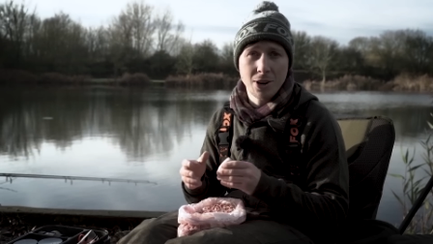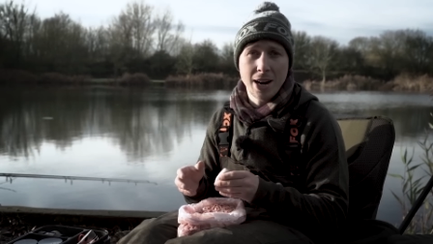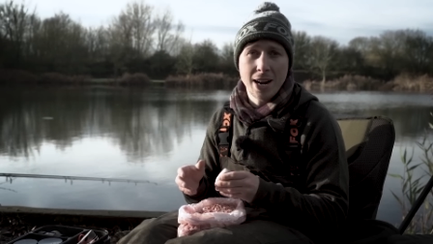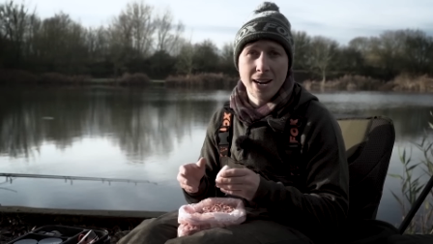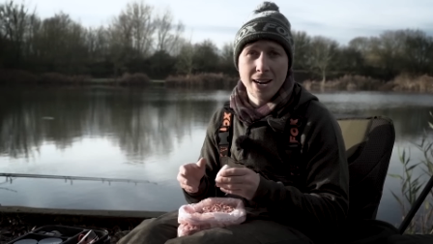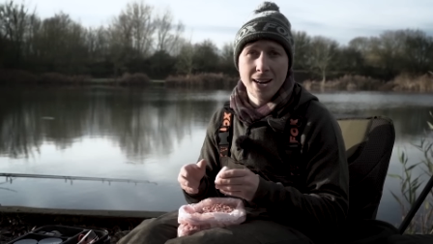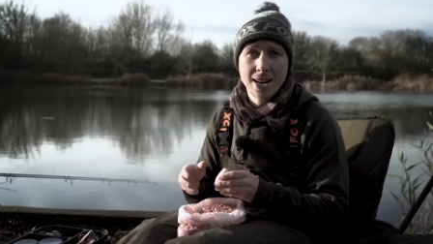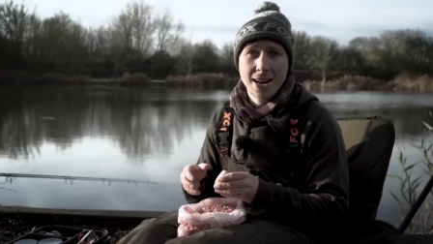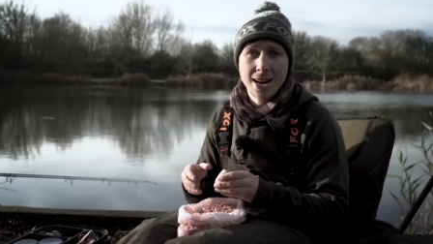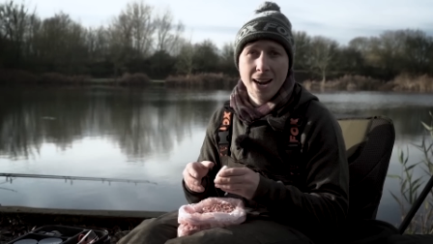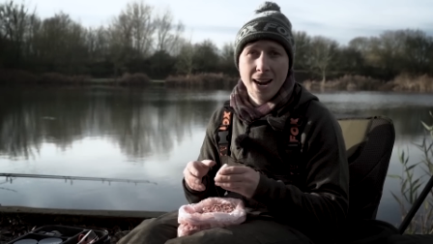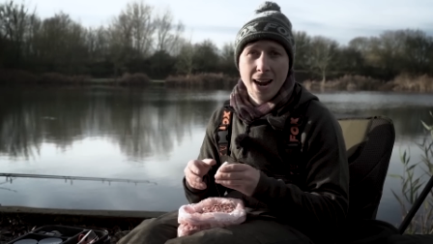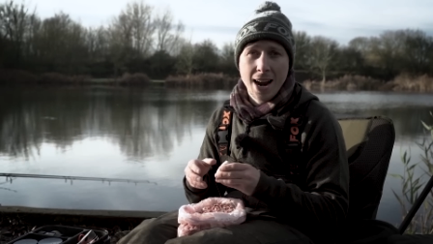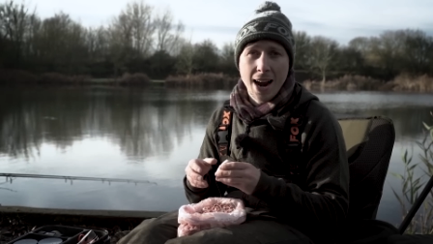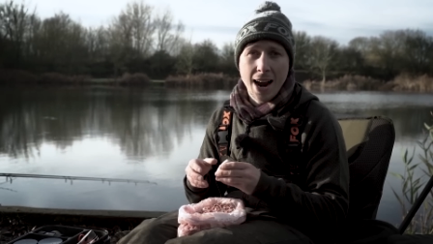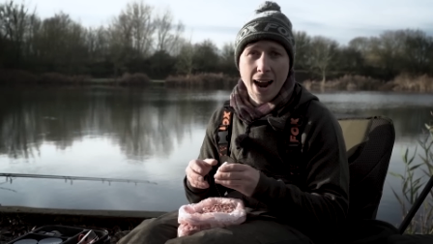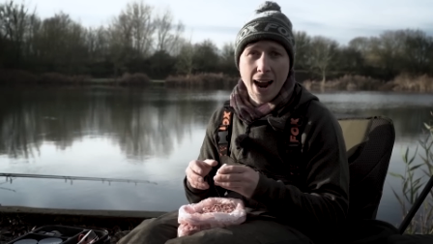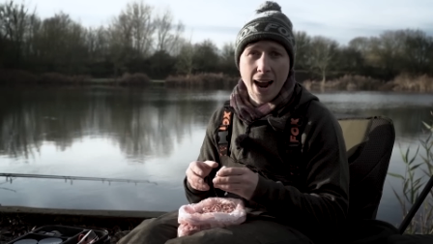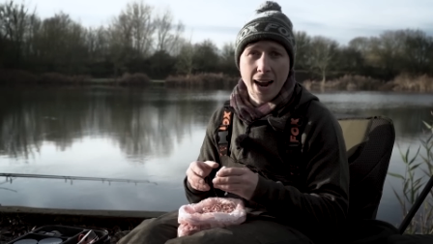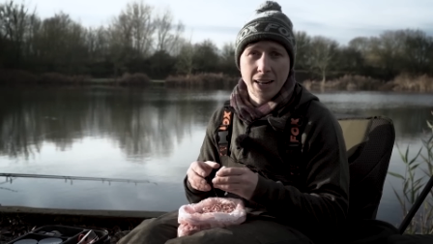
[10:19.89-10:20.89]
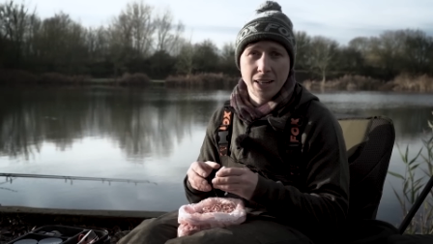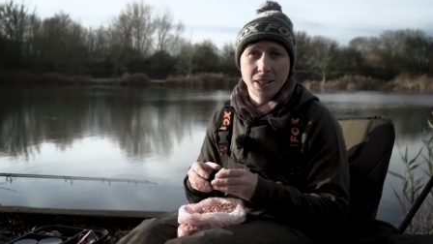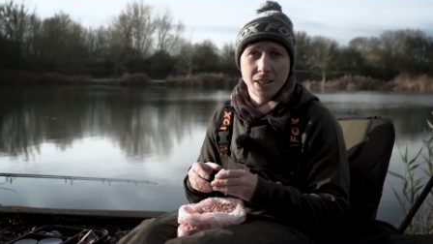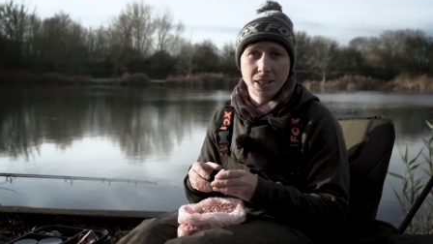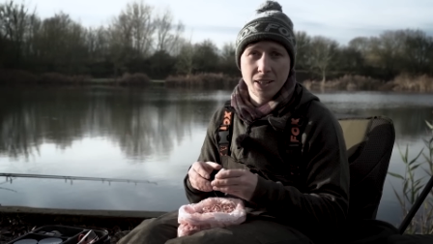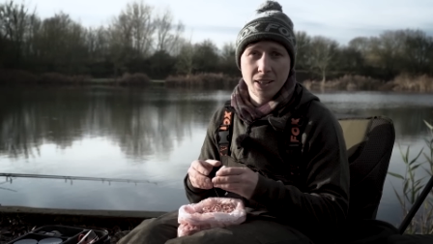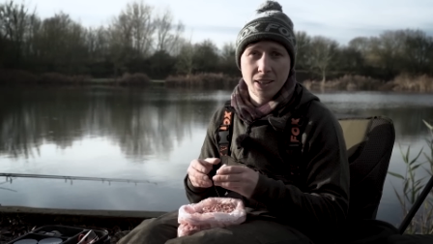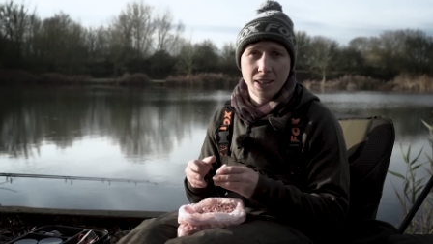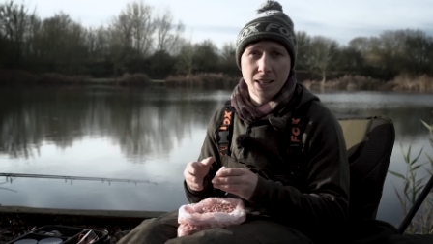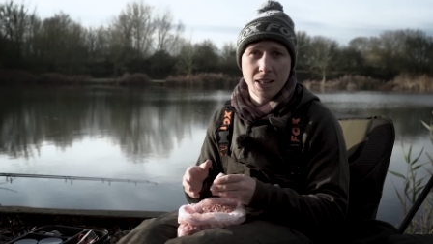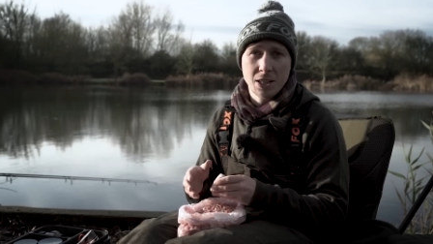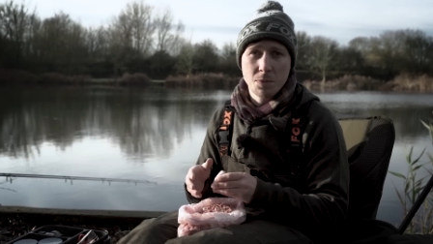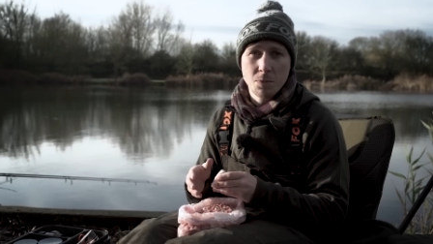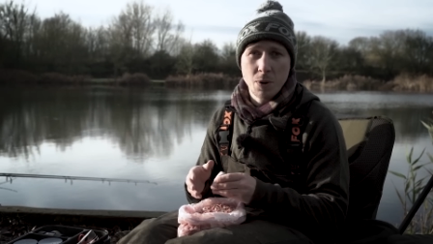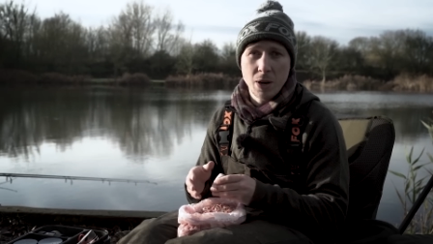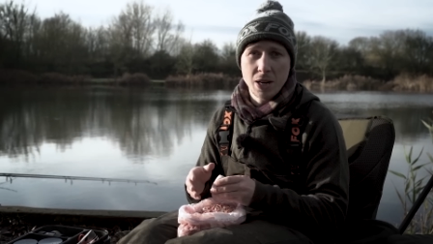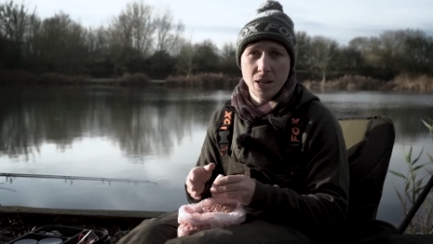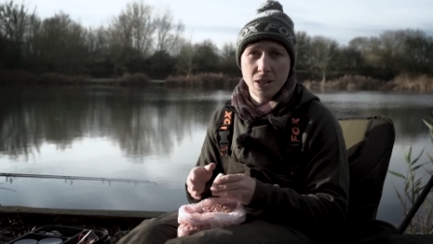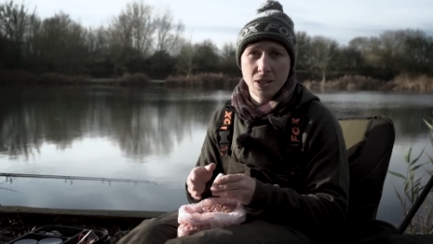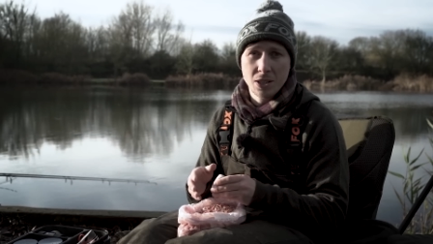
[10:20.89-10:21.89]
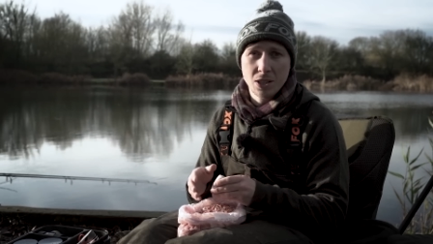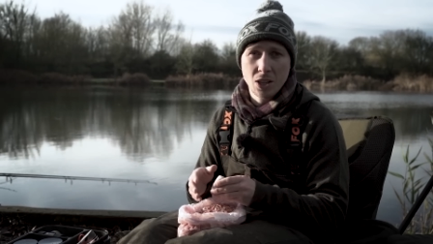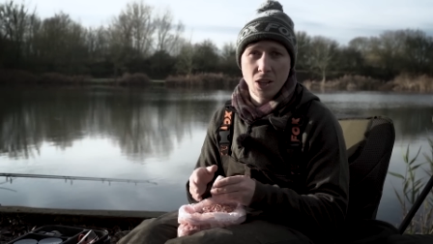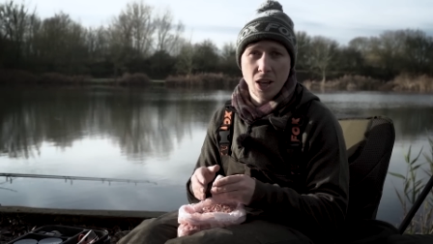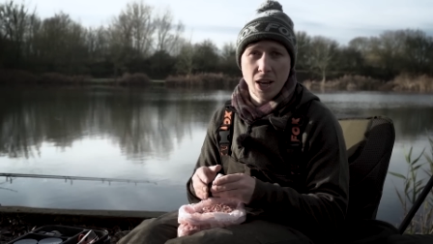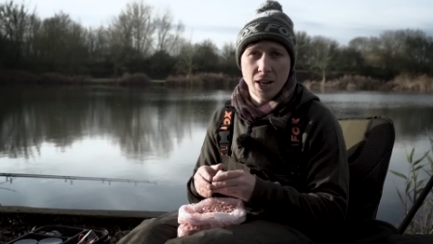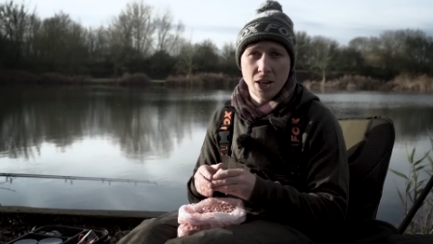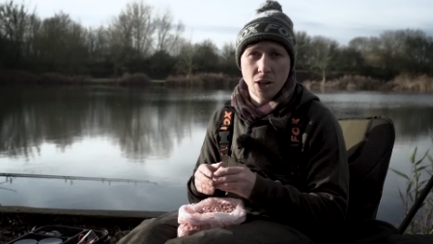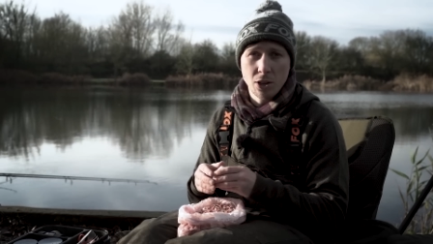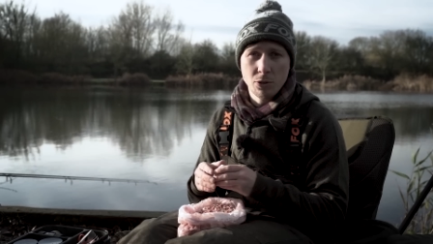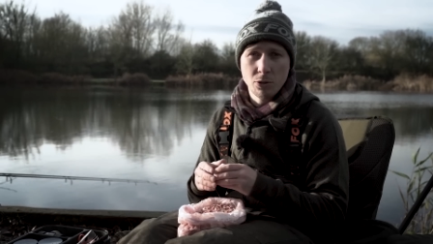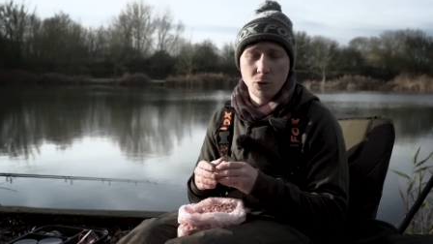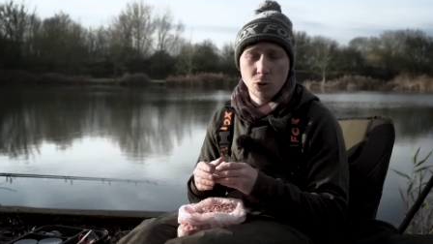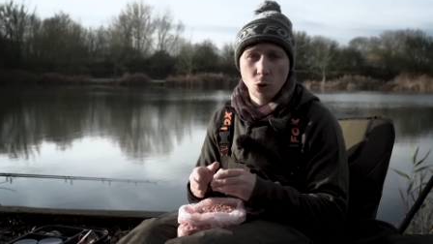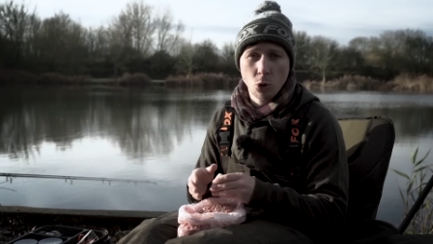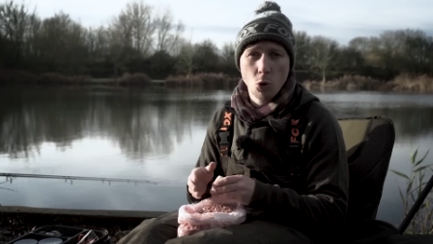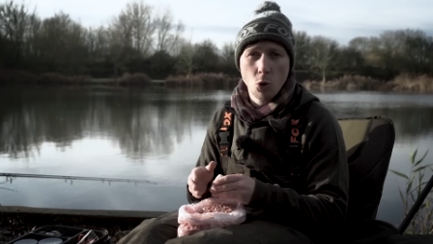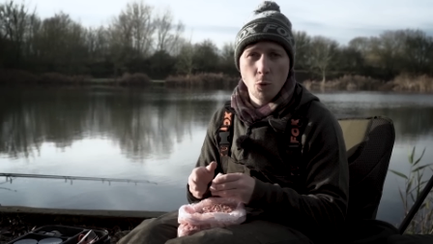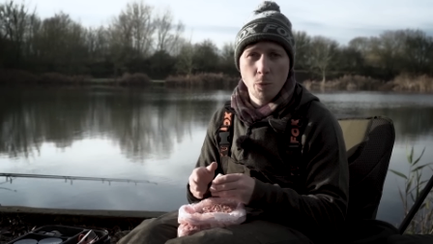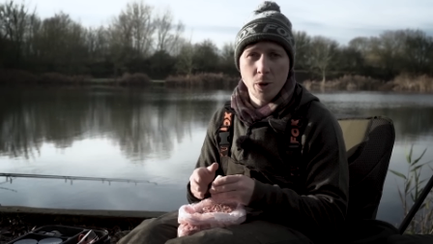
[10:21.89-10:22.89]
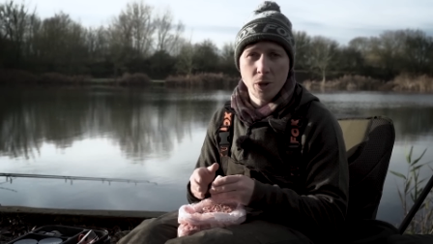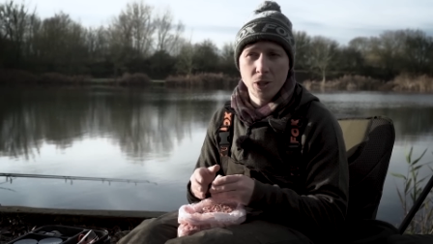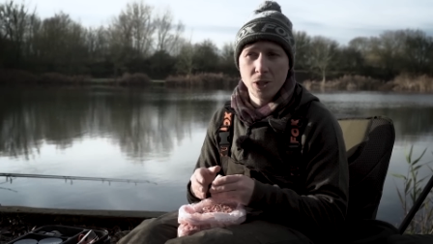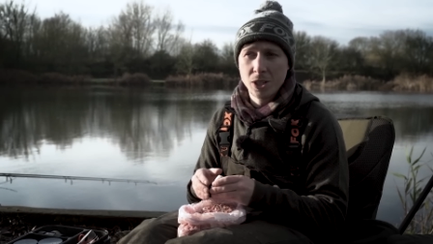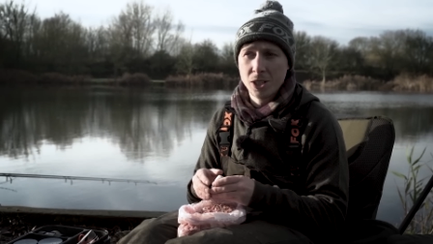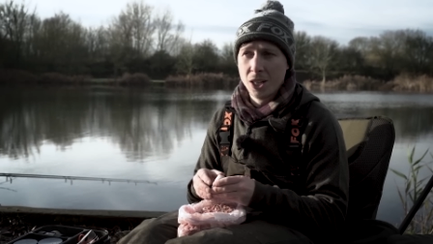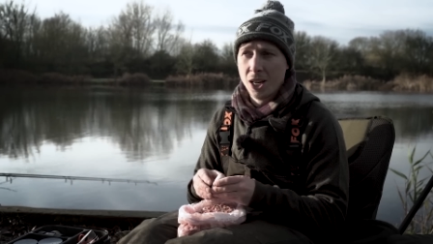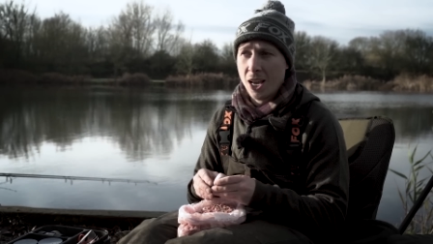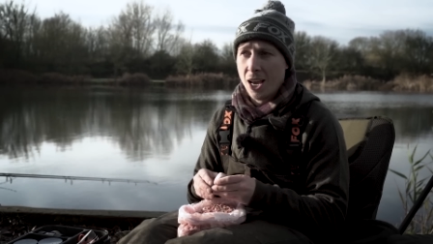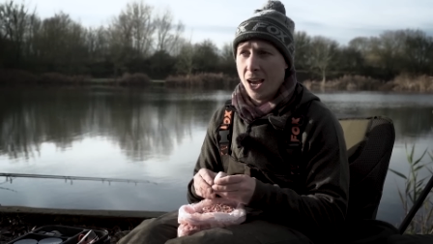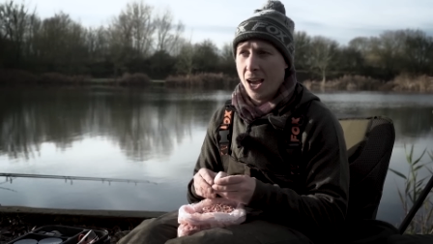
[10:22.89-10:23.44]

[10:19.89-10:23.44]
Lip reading: in, and this means that they go dormant,